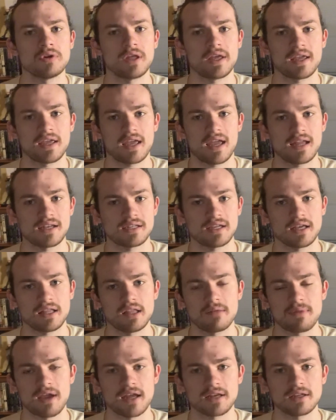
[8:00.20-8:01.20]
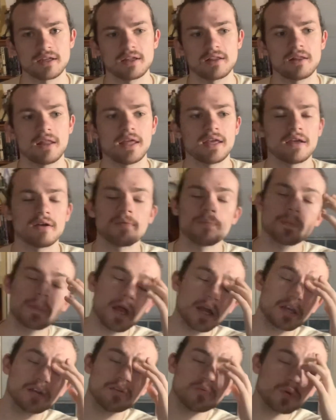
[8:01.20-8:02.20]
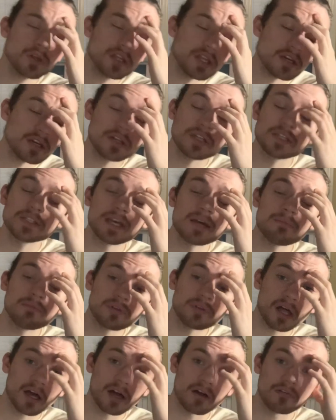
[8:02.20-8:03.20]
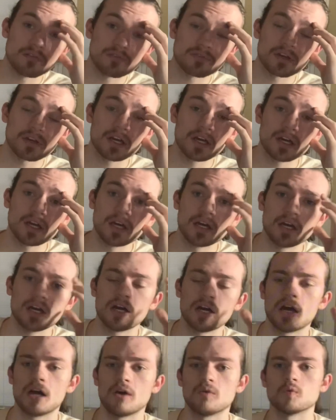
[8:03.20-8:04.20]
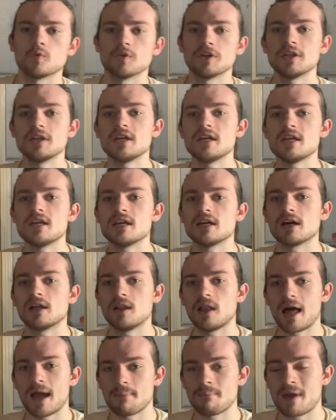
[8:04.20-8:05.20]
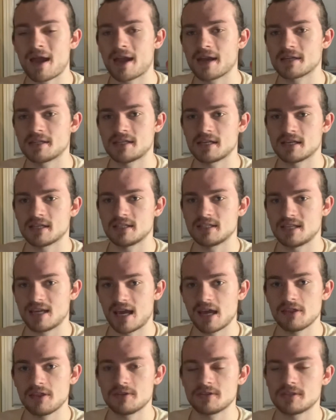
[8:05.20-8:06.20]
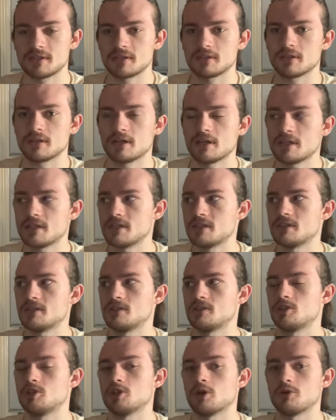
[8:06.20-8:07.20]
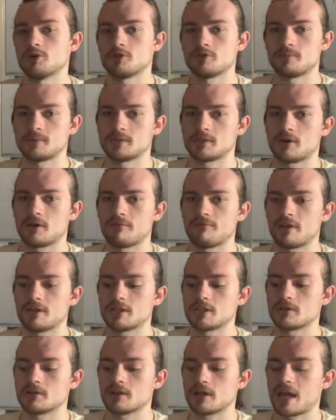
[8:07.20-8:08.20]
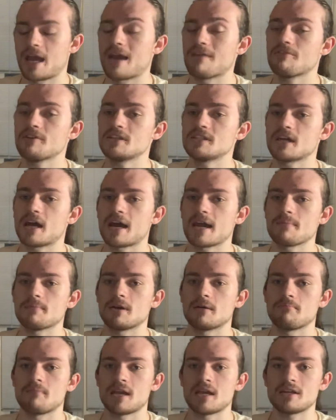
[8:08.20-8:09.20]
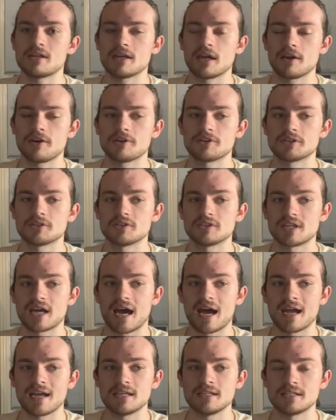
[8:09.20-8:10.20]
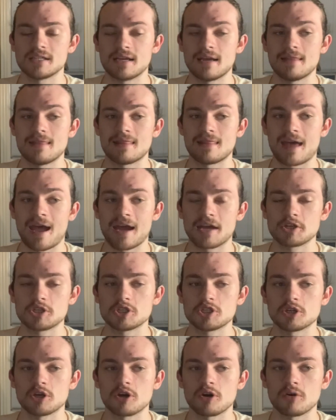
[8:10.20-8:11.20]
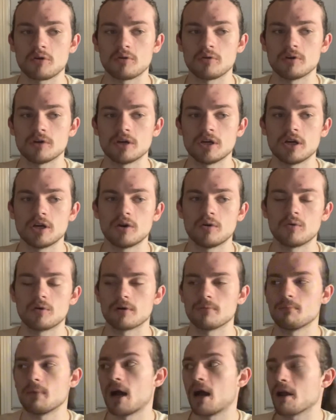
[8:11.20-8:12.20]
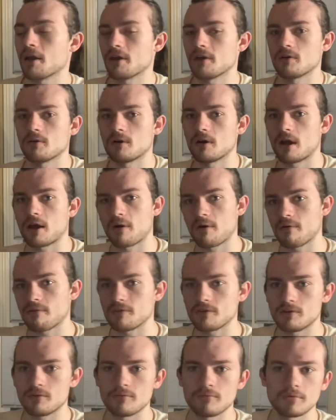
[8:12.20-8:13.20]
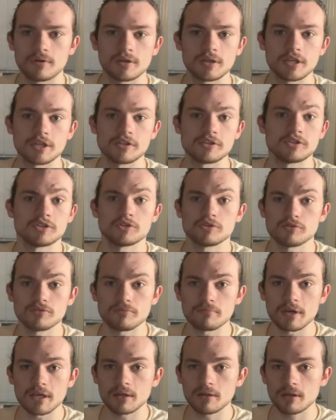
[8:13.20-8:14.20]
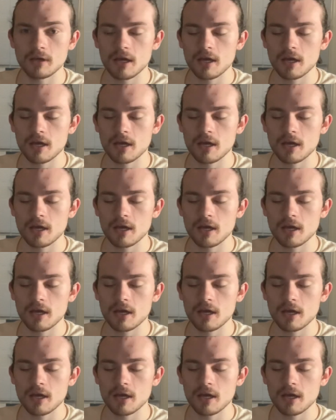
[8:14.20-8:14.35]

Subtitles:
like anticlimactic. Like a really good example of really climactic deaths is JoJo's Bizarre Adventure. Every time a main character dies in that show or manga or however you consume it,